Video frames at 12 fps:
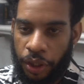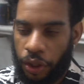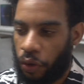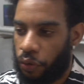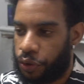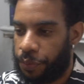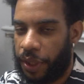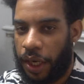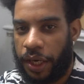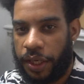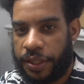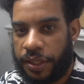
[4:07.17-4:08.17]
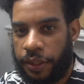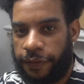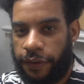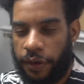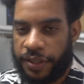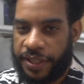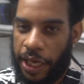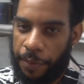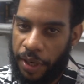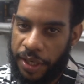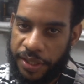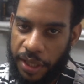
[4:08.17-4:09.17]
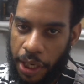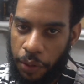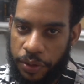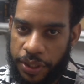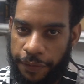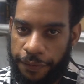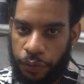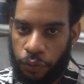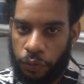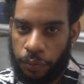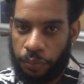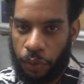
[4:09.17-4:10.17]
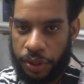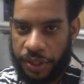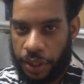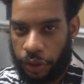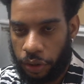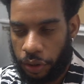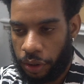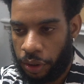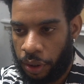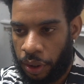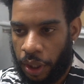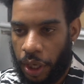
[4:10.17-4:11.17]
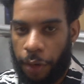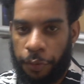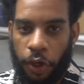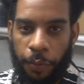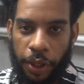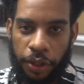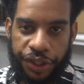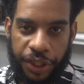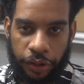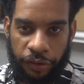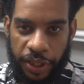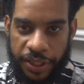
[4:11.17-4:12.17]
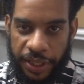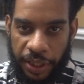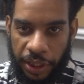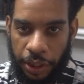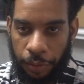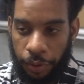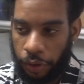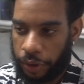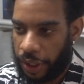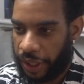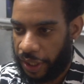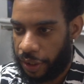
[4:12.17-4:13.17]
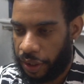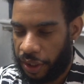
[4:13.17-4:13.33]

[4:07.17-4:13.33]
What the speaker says: Now, to be honest, the first time I saw it was a few months ago. I'm gonna go back and check recently and look again.